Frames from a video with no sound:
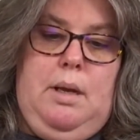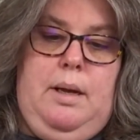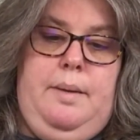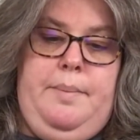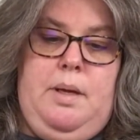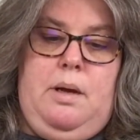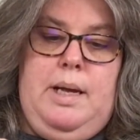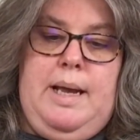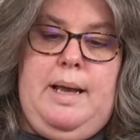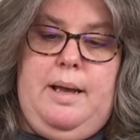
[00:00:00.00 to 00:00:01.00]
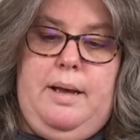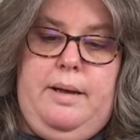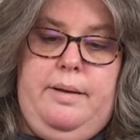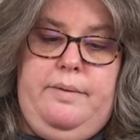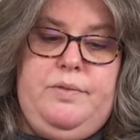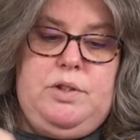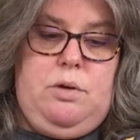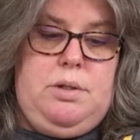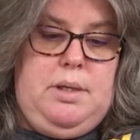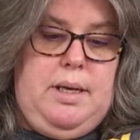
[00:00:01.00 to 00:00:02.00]
I have
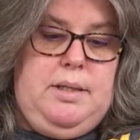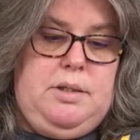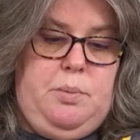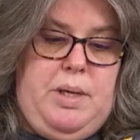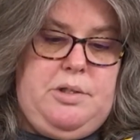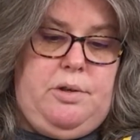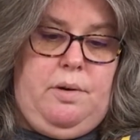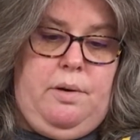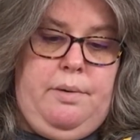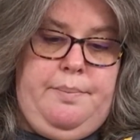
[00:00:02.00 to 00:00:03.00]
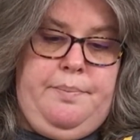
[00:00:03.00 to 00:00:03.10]
started a sweater,